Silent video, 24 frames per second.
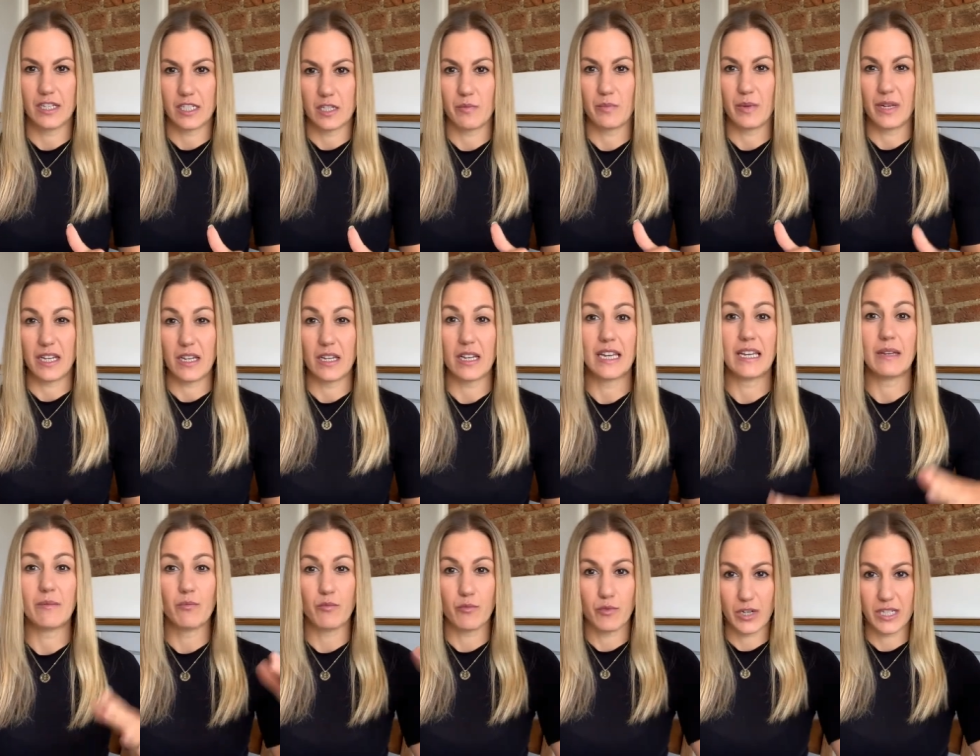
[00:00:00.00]
to be
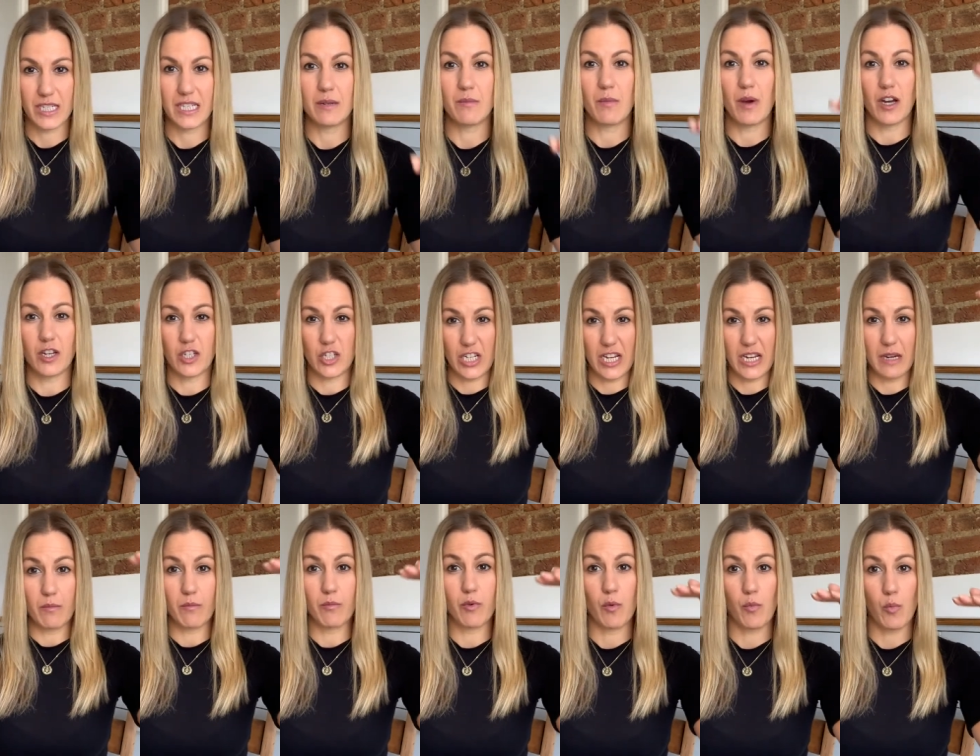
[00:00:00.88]
pretty much
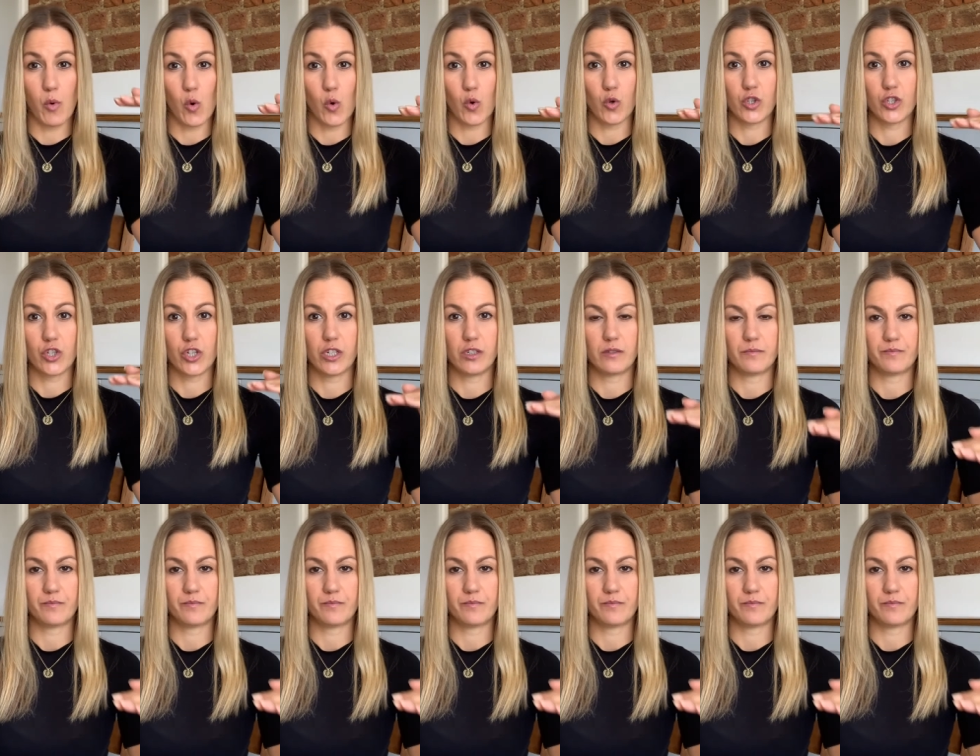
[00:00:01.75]
in proportion.